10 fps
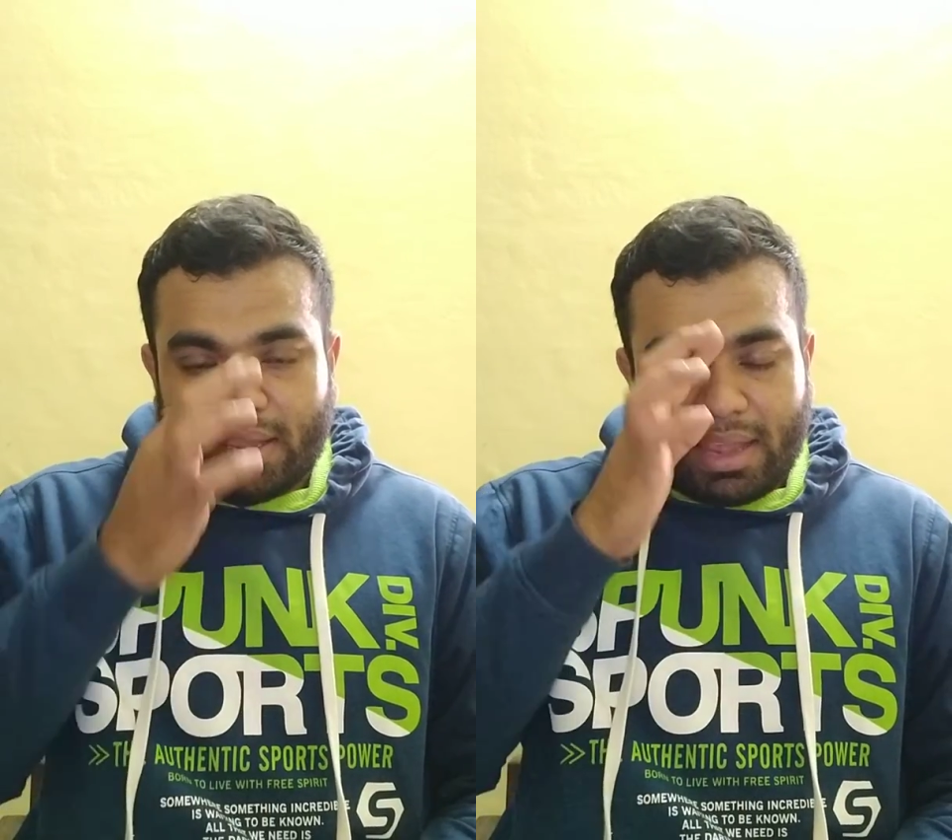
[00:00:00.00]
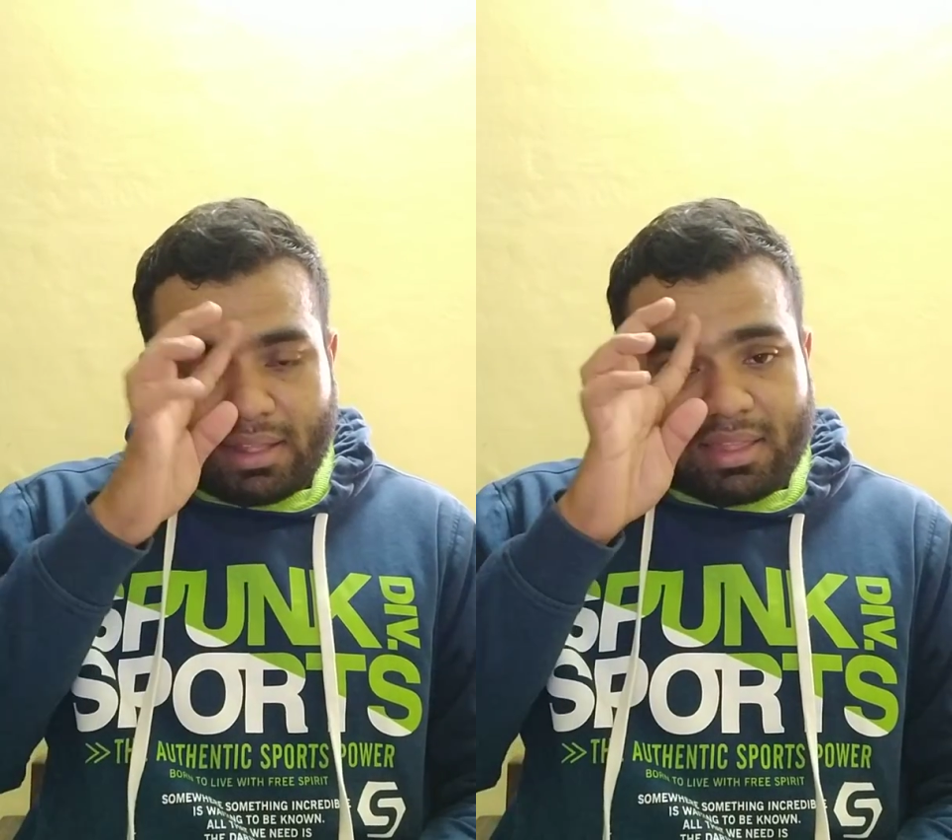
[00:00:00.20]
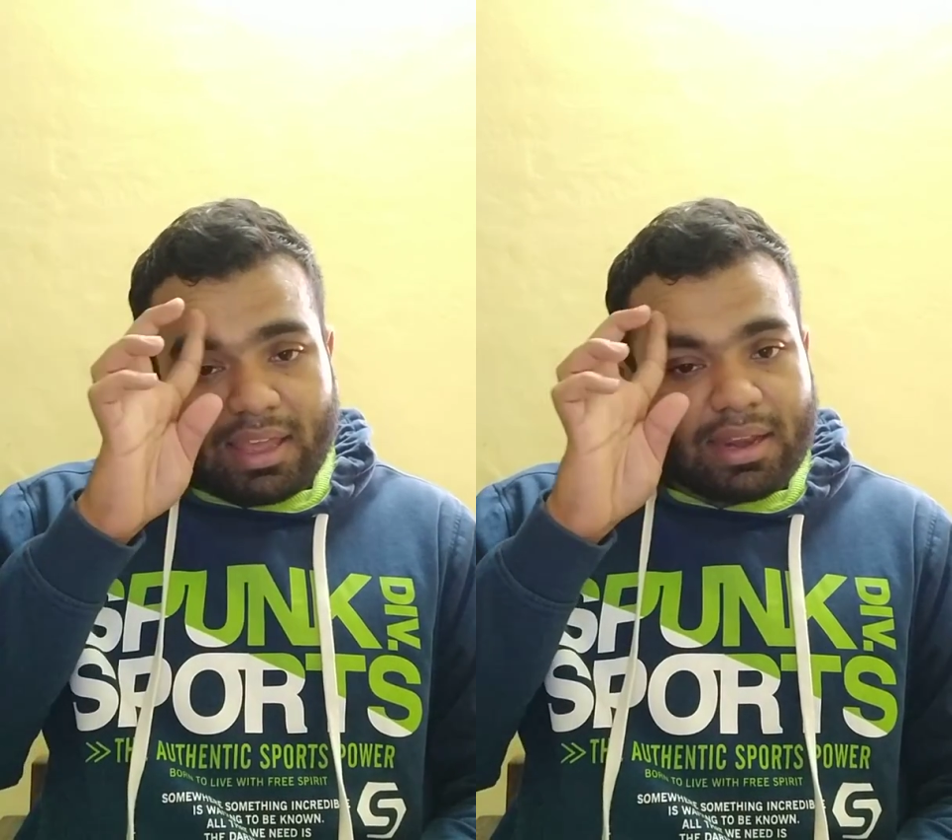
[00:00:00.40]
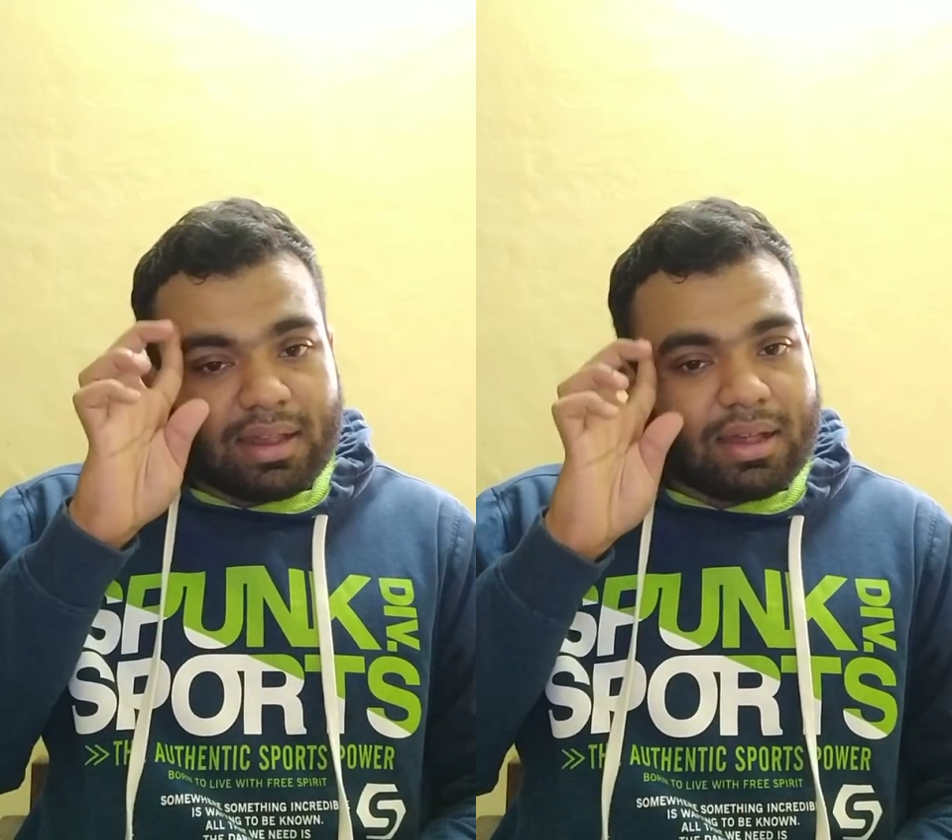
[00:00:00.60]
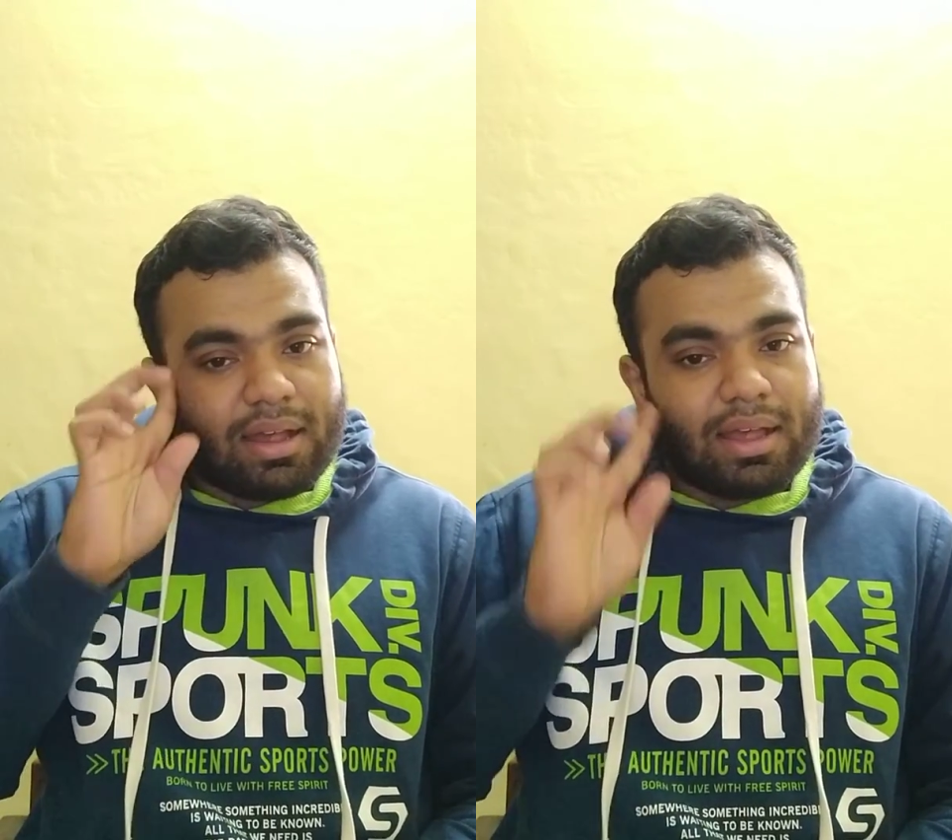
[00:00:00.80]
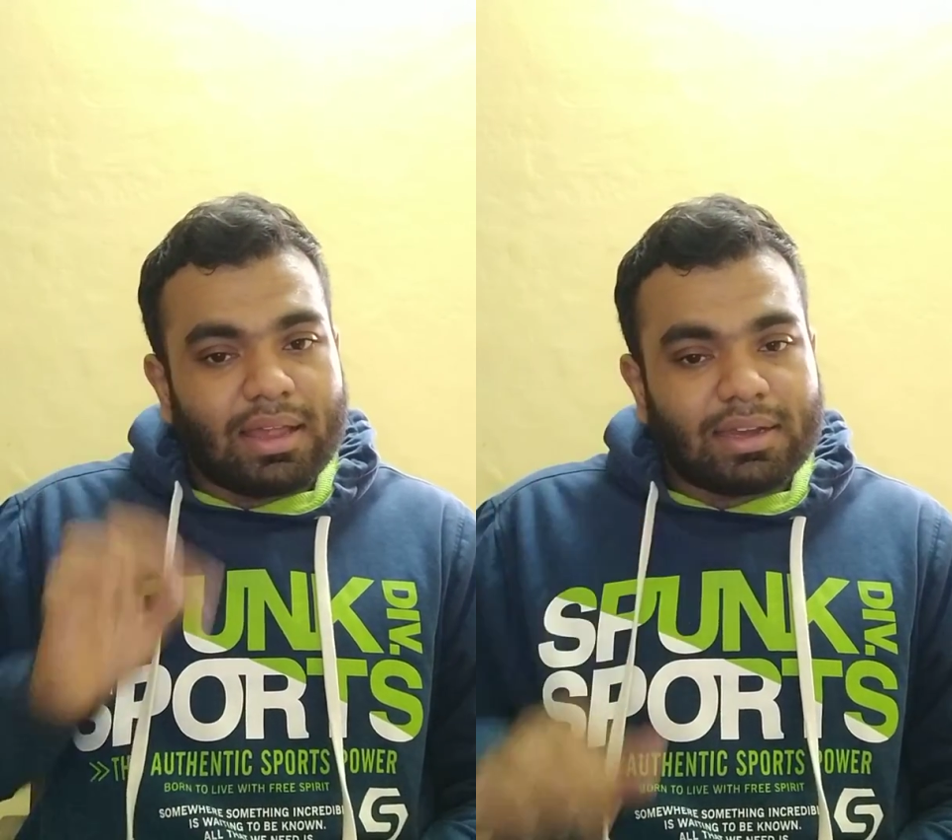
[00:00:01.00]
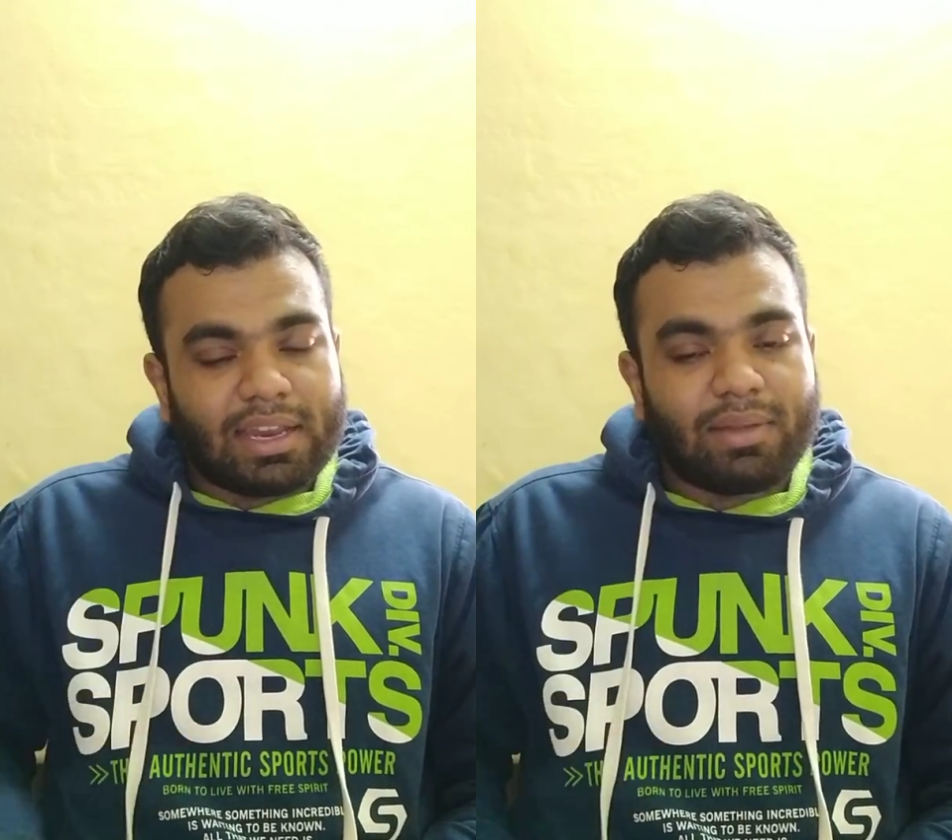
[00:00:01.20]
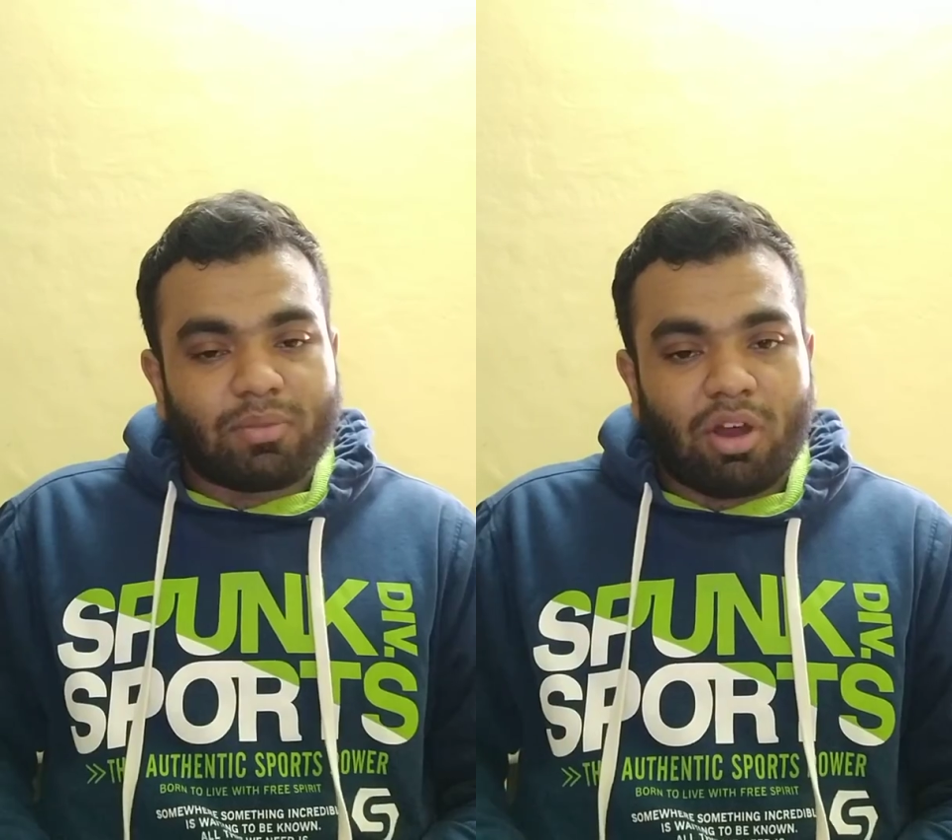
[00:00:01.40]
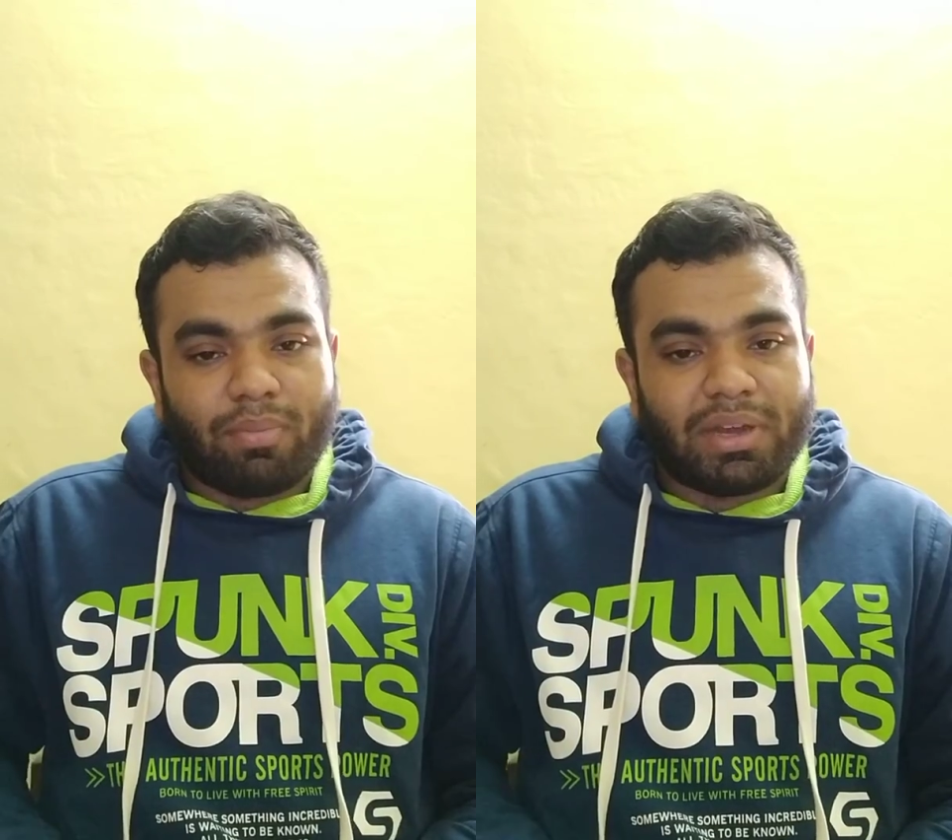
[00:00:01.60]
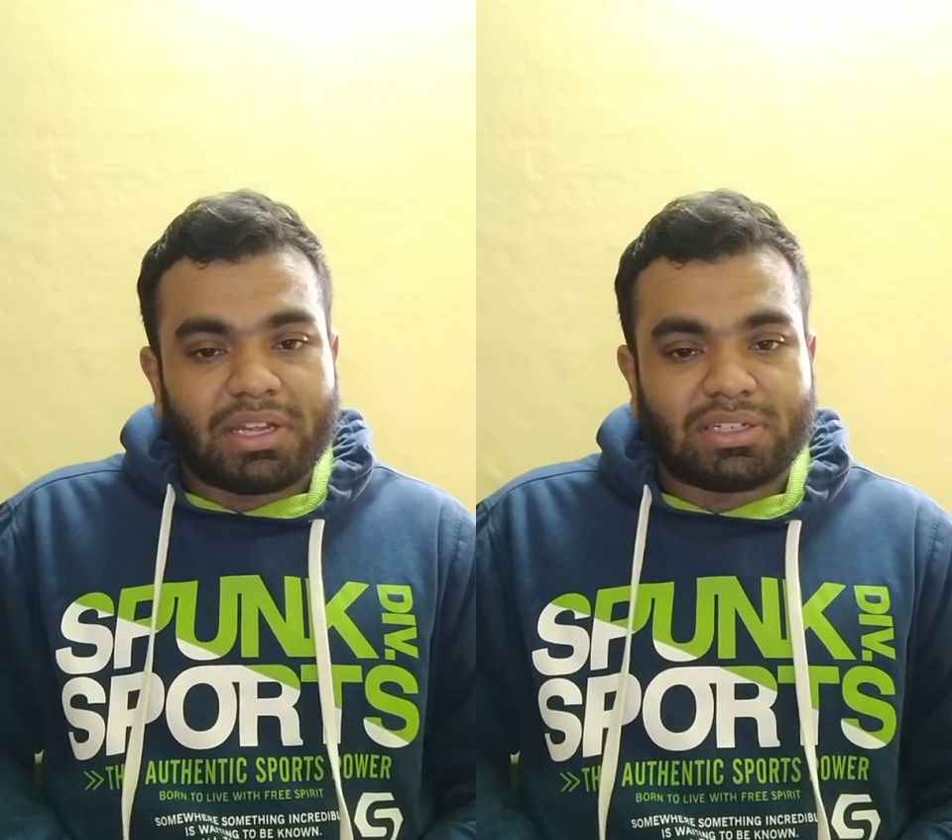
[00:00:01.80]
get their team
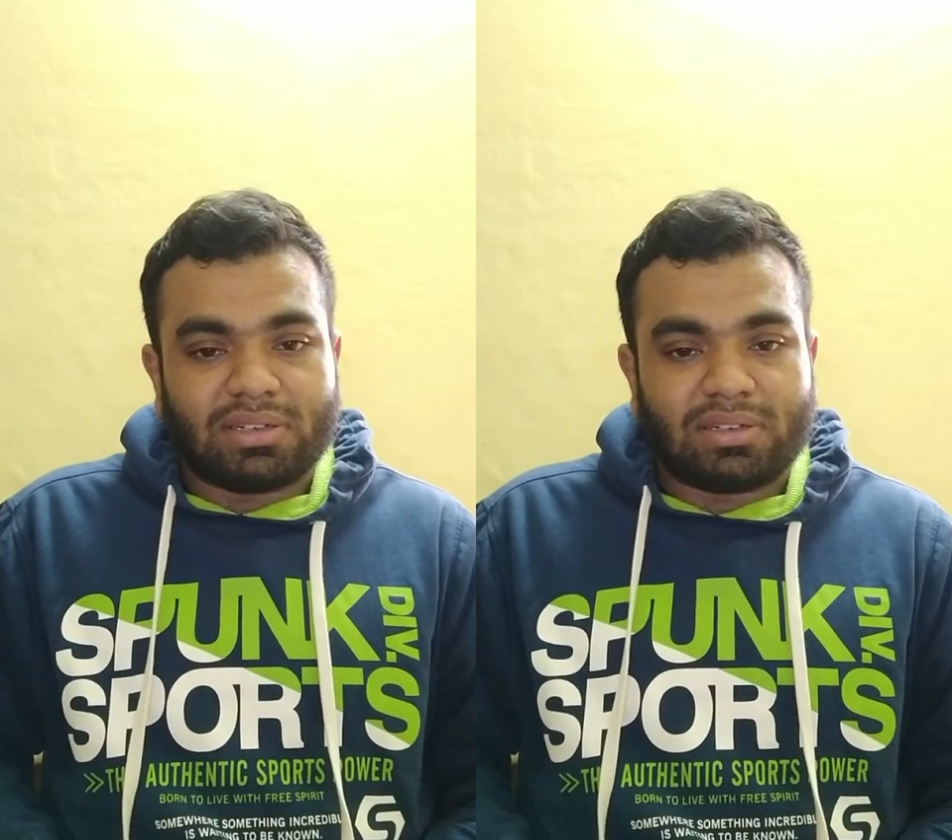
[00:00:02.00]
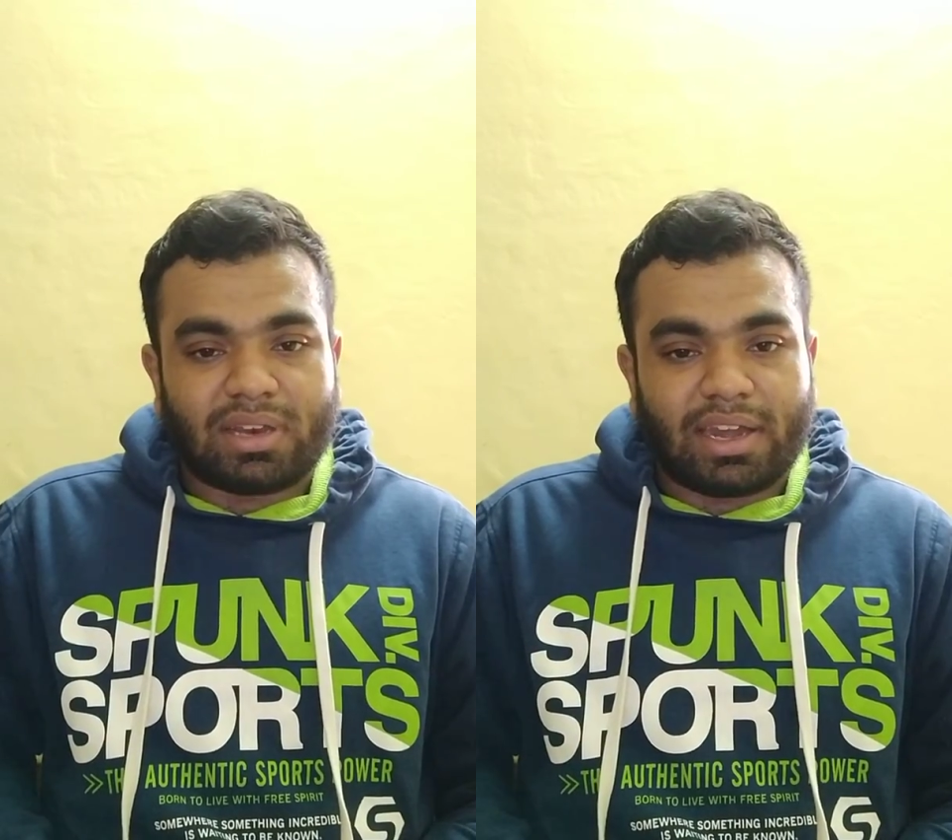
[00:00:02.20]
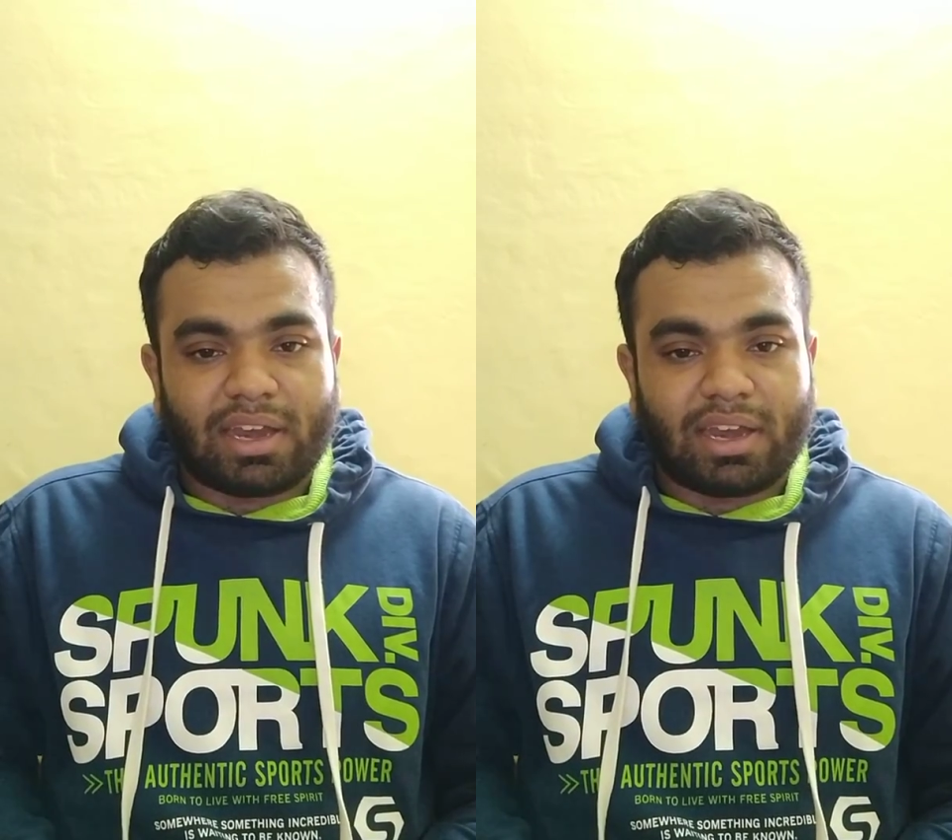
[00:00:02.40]
combinations right,